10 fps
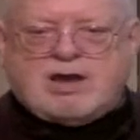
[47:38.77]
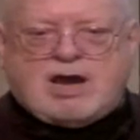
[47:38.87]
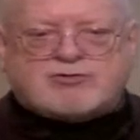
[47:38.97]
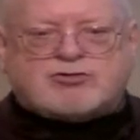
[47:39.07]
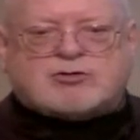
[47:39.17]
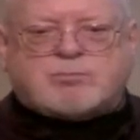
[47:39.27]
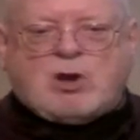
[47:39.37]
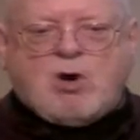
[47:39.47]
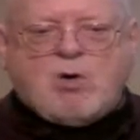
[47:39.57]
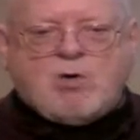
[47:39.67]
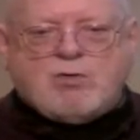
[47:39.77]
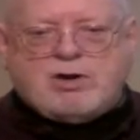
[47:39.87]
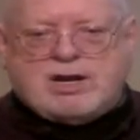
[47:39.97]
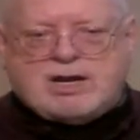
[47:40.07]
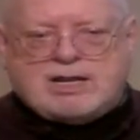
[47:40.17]

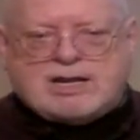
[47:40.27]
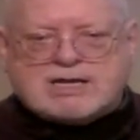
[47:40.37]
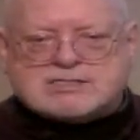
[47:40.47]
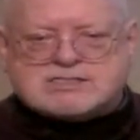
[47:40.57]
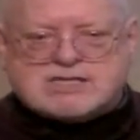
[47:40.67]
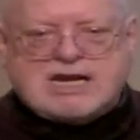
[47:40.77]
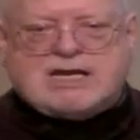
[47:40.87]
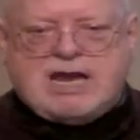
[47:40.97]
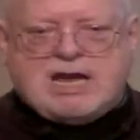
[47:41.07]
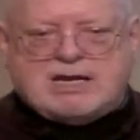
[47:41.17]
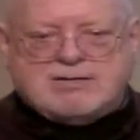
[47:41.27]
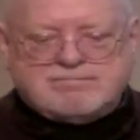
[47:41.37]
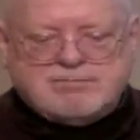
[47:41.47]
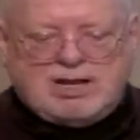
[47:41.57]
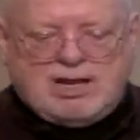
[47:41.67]
explode and then they sink in
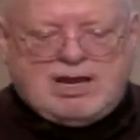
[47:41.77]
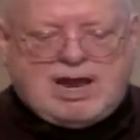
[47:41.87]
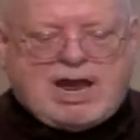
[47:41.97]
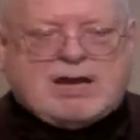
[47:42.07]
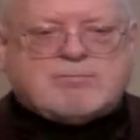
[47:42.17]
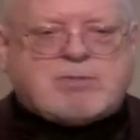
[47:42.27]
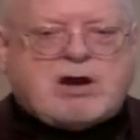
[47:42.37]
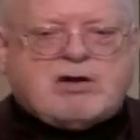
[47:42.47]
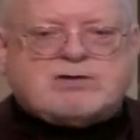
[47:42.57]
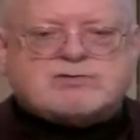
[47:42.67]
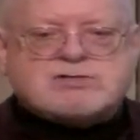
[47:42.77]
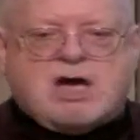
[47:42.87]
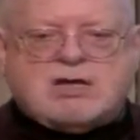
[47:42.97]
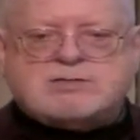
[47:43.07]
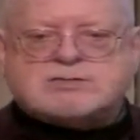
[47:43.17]
and bury
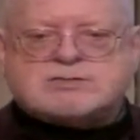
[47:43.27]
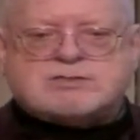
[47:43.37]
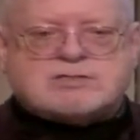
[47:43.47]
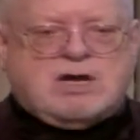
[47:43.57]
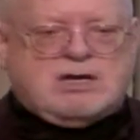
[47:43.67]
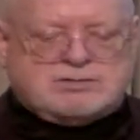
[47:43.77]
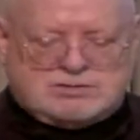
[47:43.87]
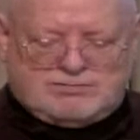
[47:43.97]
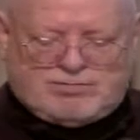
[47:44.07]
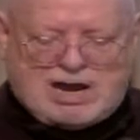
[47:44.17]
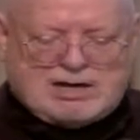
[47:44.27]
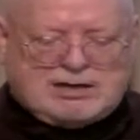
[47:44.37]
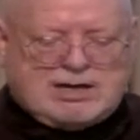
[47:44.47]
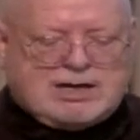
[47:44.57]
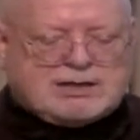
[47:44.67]
tons and tons of
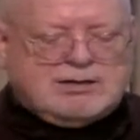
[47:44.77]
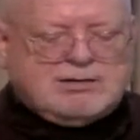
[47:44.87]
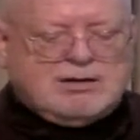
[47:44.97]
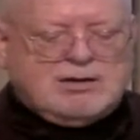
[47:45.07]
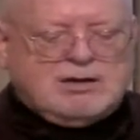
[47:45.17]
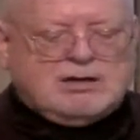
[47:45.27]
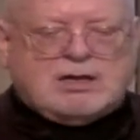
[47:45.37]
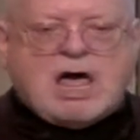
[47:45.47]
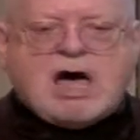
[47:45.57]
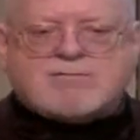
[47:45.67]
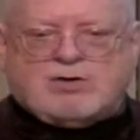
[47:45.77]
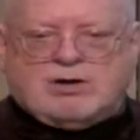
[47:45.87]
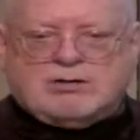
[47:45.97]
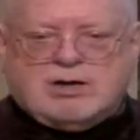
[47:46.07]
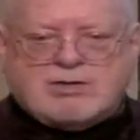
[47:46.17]
rhyolitic
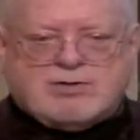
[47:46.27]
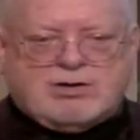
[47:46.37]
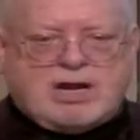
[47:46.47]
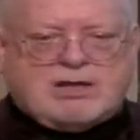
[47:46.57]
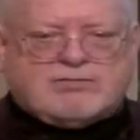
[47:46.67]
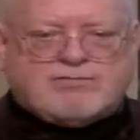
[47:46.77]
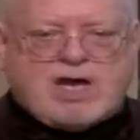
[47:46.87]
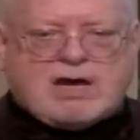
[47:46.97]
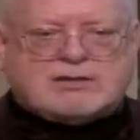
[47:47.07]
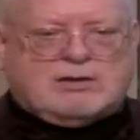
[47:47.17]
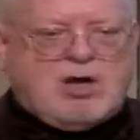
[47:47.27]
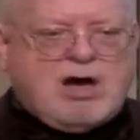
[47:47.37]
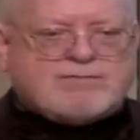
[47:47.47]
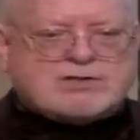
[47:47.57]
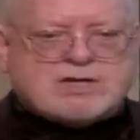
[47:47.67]
lava underneath. In fact, the
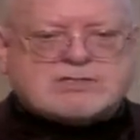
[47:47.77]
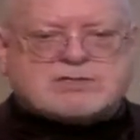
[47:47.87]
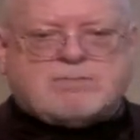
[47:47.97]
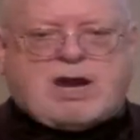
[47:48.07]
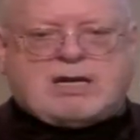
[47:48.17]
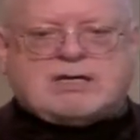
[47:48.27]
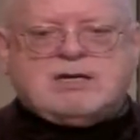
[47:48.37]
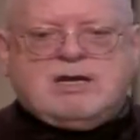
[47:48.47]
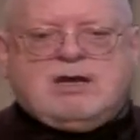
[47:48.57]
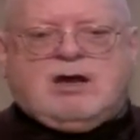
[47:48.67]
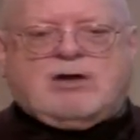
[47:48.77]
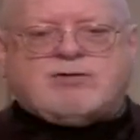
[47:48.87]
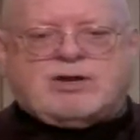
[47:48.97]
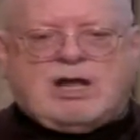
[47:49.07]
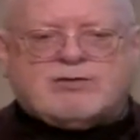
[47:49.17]
lava is estimated
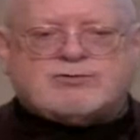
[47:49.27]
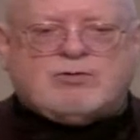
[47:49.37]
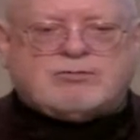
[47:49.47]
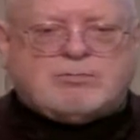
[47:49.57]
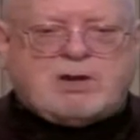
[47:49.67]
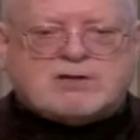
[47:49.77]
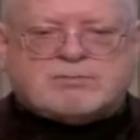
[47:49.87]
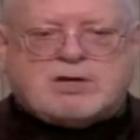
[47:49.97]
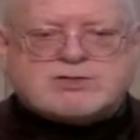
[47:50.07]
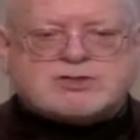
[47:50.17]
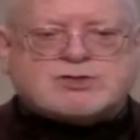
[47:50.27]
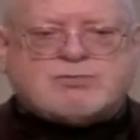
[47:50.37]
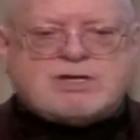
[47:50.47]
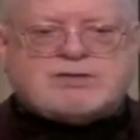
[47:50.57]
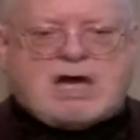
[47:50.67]
under Yellowstone to be as much as
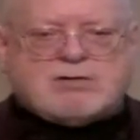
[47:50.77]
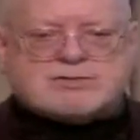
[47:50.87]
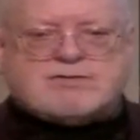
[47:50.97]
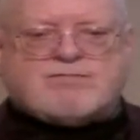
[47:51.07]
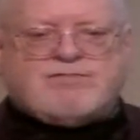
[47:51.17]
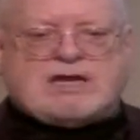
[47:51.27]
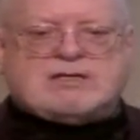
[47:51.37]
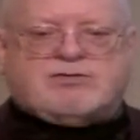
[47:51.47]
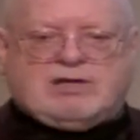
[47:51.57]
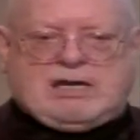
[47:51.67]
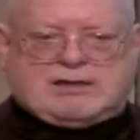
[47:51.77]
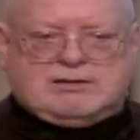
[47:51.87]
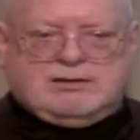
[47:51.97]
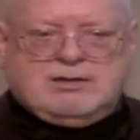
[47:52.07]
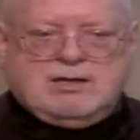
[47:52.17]
3,000 feet
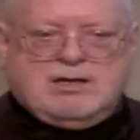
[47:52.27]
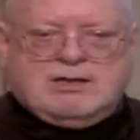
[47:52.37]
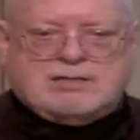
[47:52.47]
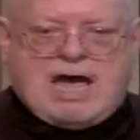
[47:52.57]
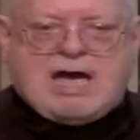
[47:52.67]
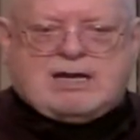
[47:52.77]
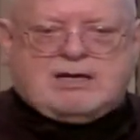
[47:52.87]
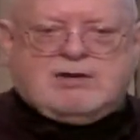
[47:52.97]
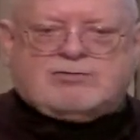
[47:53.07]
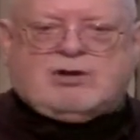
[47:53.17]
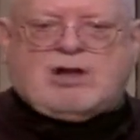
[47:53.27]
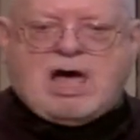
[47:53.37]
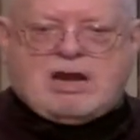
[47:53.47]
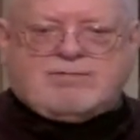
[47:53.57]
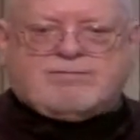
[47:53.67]
thick. That is a
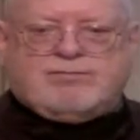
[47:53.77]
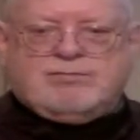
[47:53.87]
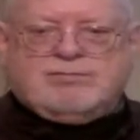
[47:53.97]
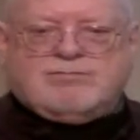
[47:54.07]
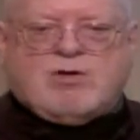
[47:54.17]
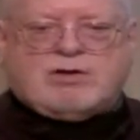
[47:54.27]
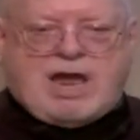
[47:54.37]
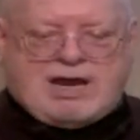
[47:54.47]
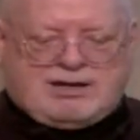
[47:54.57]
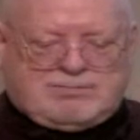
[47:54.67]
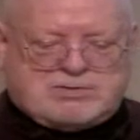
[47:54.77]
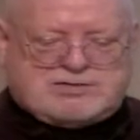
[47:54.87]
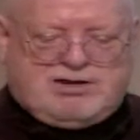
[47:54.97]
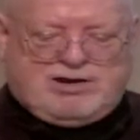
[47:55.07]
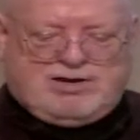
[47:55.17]
lot of volcanic
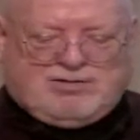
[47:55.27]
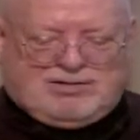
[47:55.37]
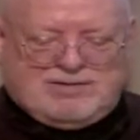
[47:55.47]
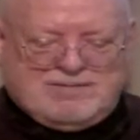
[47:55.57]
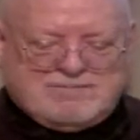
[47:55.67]
material.